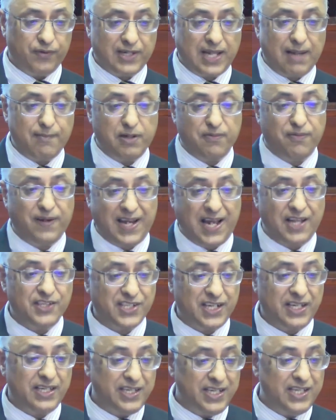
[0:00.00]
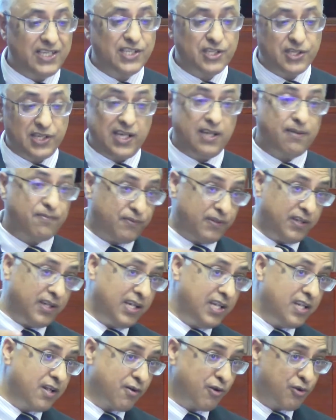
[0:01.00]
climate financing needs
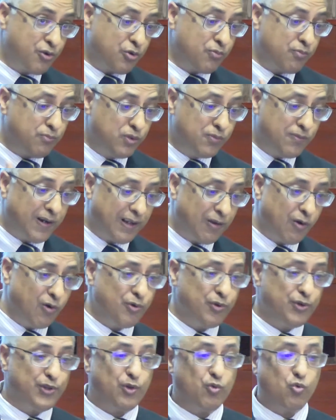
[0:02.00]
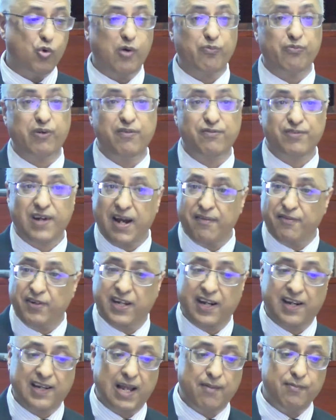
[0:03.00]
in order to move along with the 1.5
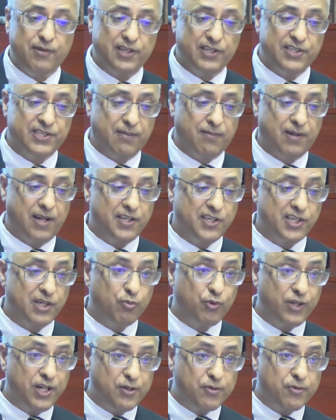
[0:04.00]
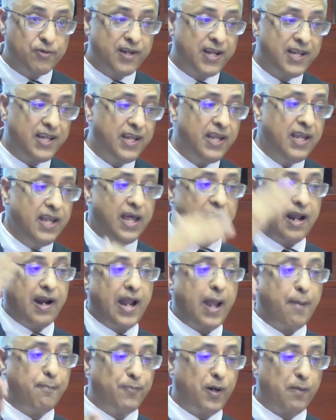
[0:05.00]
degree climate stabilization, we need to really
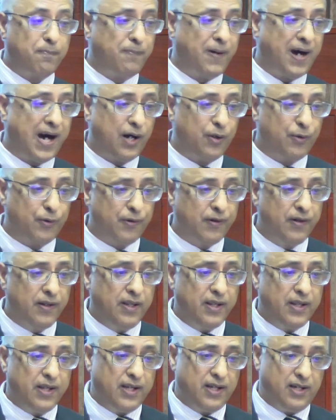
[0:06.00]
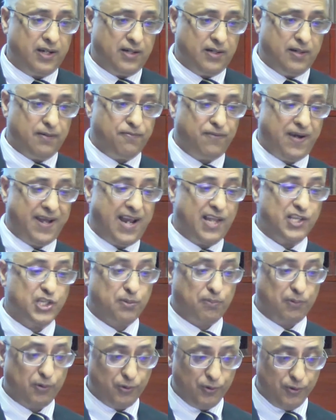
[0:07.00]
ramp up our
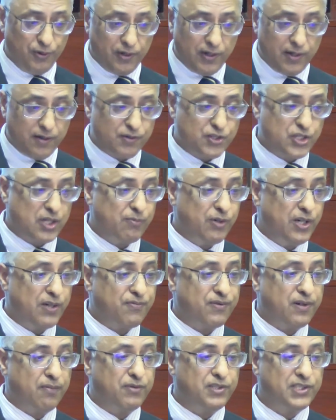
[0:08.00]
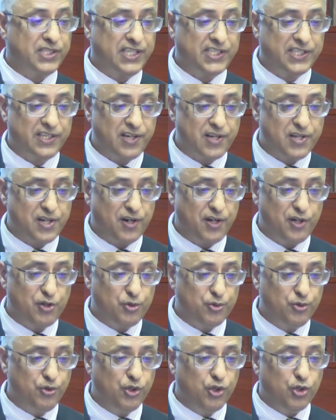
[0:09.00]
finance flow somewhere from
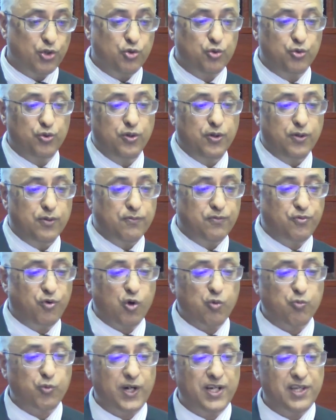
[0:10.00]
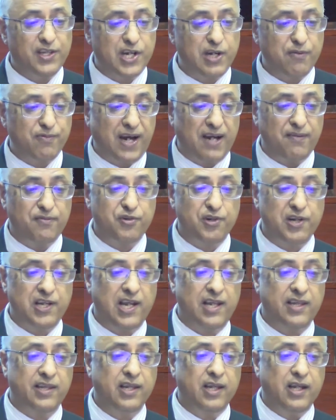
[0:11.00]
632 to 4.35
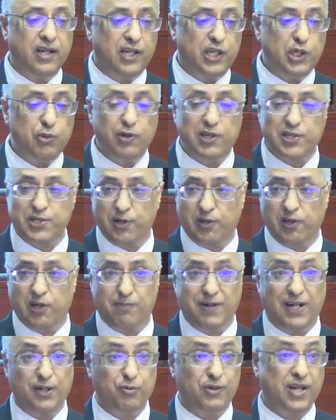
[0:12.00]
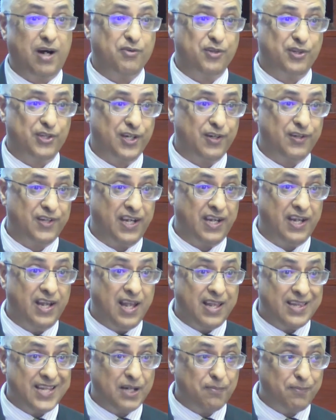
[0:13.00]
trillion US dollar by 2030.
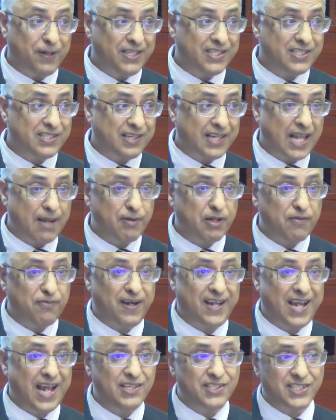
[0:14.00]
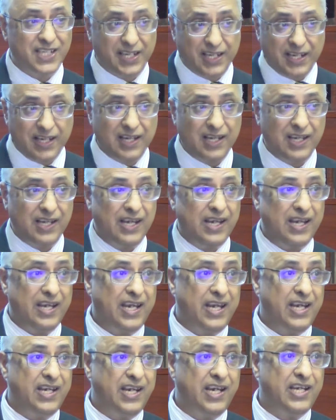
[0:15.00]
That means climate financing
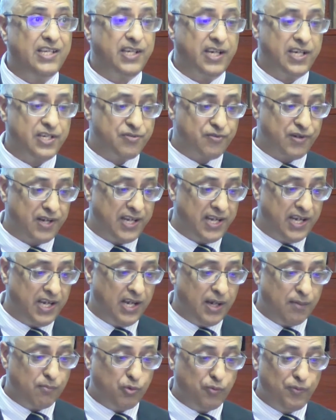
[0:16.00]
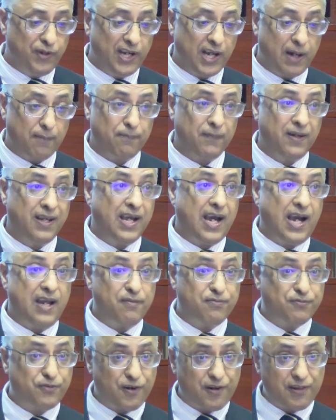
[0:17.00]
is really moving up.
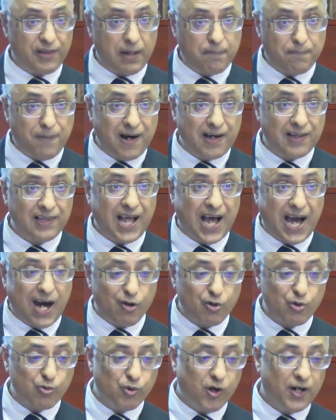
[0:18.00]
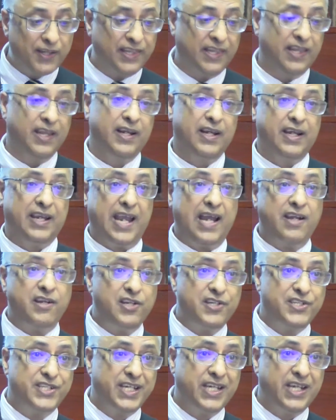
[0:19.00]
And for Nepal, our one
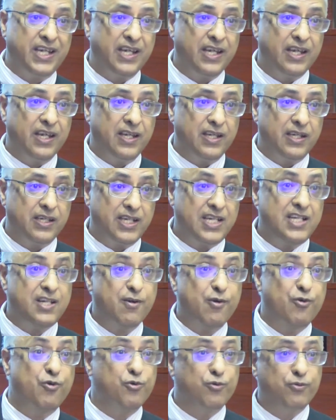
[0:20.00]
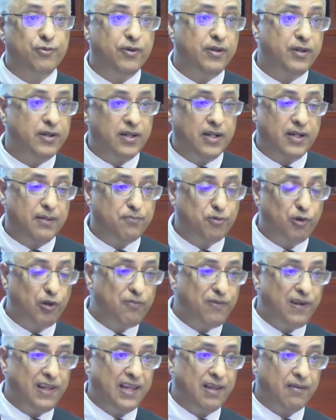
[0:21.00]
NDC, in order to
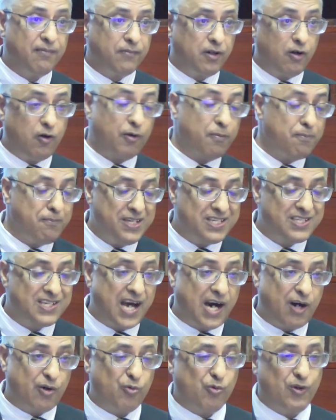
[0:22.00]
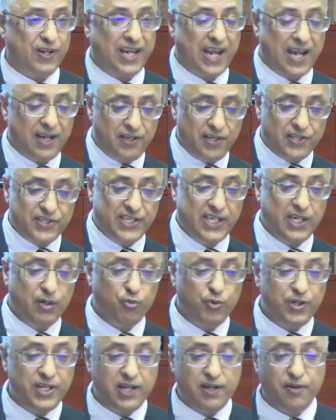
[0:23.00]
fulfill or meet our one NDC,
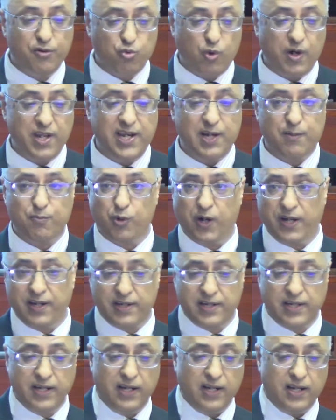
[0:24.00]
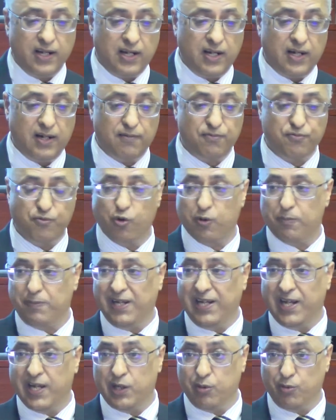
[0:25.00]
we need 28.4
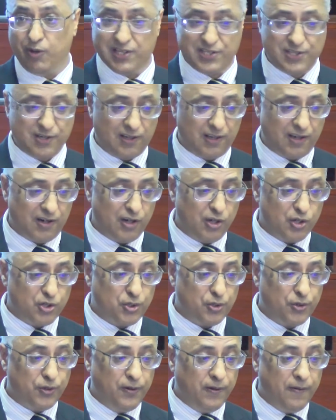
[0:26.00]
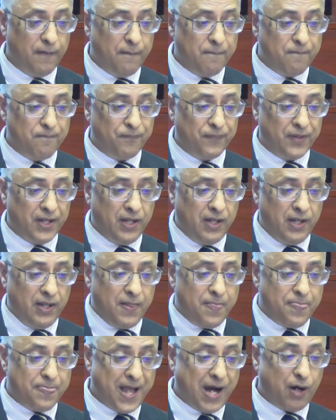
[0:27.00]
billion US dollar. So
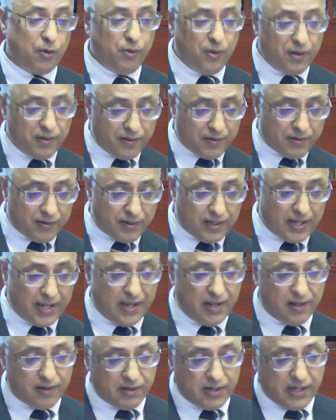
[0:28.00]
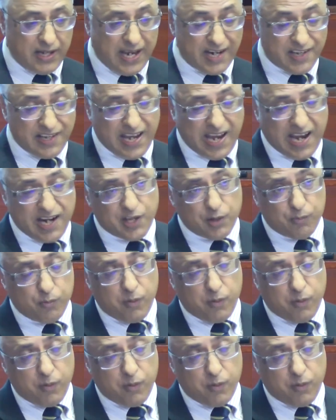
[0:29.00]
now, at the